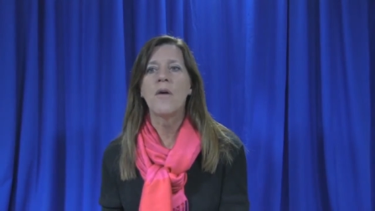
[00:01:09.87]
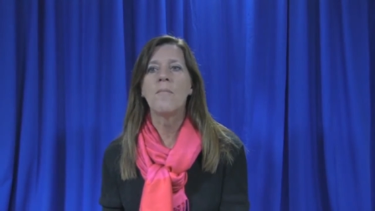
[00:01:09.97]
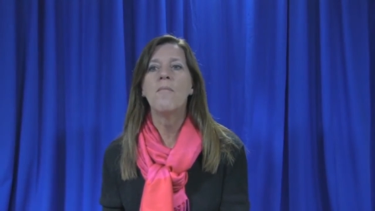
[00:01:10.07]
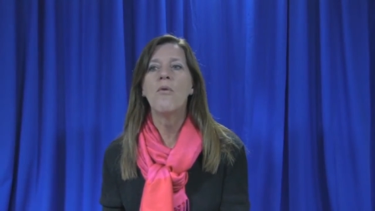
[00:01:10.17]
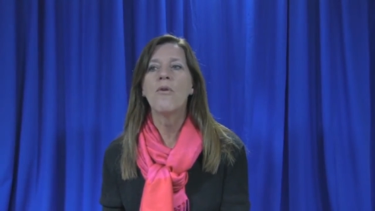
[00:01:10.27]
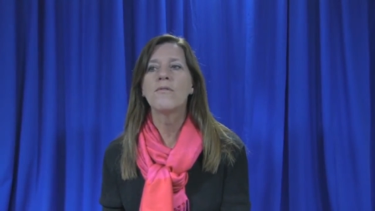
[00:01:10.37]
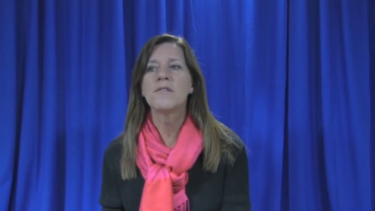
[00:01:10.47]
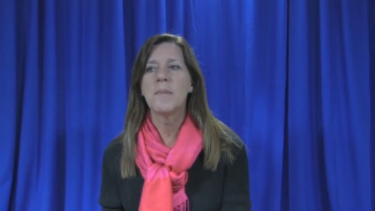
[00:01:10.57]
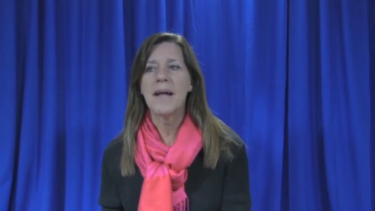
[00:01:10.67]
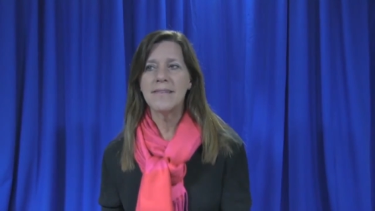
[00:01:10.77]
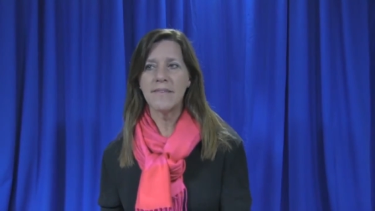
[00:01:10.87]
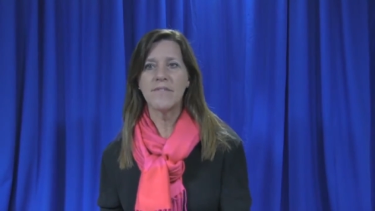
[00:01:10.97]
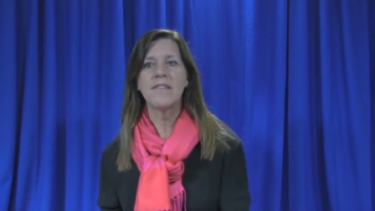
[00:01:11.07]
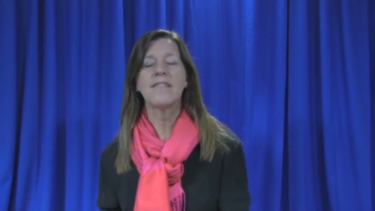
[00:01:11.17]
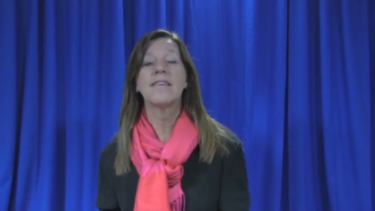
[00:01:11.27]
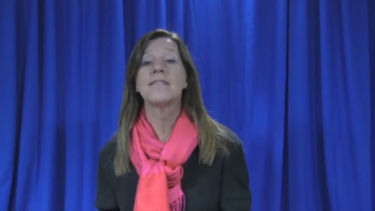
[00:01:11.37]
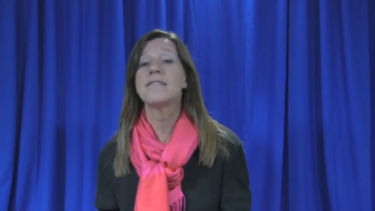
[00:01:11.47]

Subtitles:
are more responsive to the